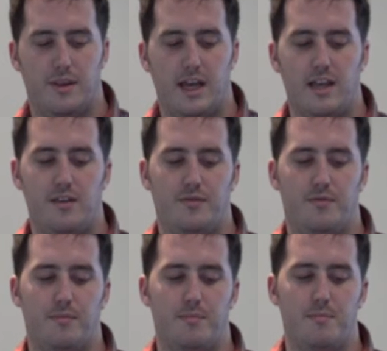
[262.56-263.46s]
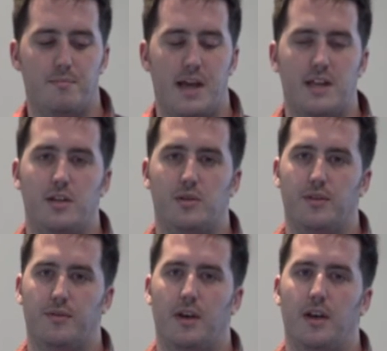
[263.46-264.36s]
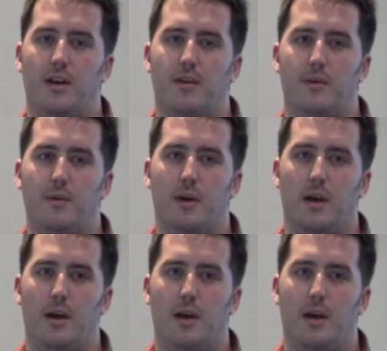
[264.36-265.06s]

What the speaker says: they've made use of a